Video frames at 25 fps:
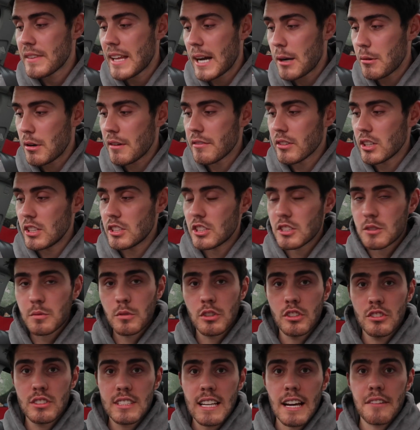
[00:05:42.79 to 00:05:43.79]
However, I just
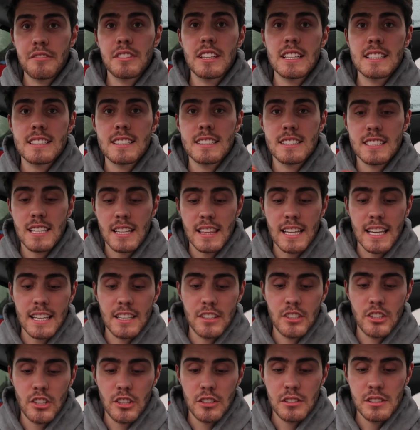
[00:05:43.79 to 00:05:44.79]
want you to have this as a
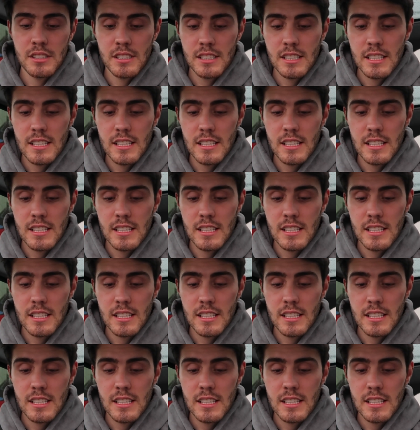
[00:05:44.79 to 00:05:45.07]
thank you.